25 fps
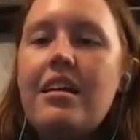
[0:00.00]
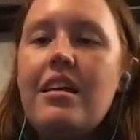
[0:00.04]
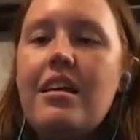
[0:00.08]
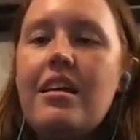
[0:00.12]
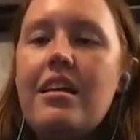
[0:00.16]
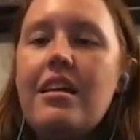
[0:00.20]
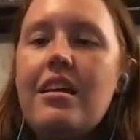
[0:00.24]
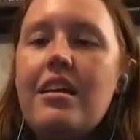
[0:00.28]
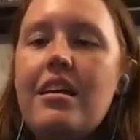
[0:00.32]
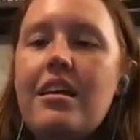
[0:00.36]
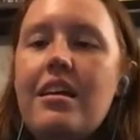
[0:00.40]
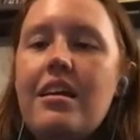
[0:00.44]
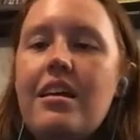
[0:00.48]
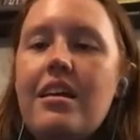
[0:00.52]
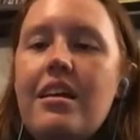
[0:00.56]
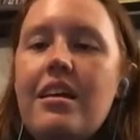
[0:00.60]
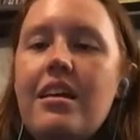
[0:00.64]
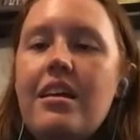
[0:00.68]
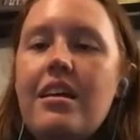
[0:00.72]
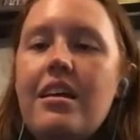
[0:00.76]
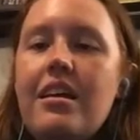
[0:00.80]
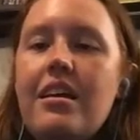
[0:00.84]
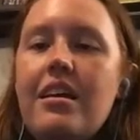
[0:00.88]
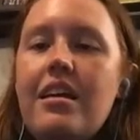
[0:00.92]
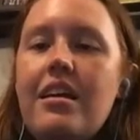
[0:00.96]

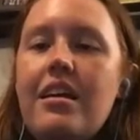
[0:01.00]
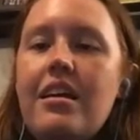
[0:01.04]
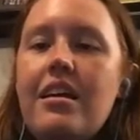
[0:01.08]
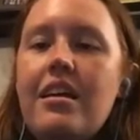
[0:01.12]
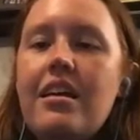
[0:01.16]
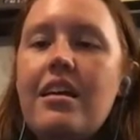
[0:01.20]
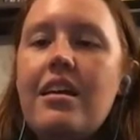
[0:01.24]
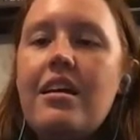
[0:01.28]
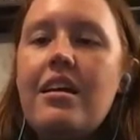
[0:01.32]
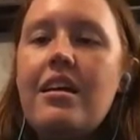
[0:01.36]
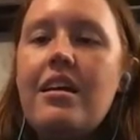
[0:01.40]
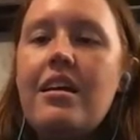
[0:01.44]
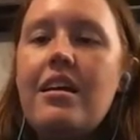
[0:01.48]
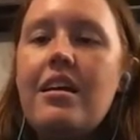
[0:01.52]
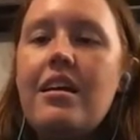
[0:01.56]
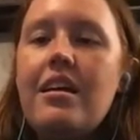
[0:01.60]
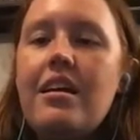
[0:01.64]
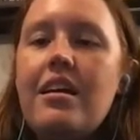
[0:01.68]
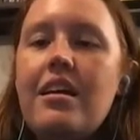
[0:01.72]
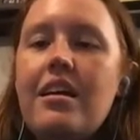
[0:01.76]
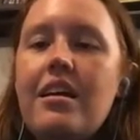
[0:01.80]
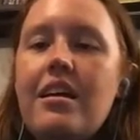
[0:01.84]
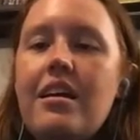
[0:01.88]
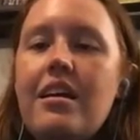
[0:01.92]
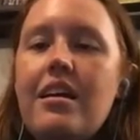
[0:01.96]

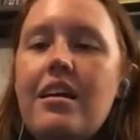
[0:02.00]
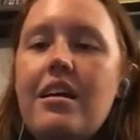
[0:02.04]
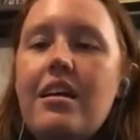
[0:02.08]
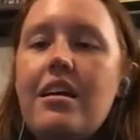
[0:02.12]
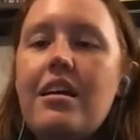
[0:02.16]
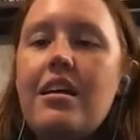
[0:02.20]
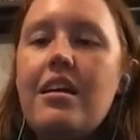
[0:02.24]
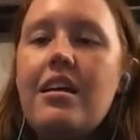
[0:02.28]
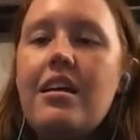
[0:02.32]
[no speech]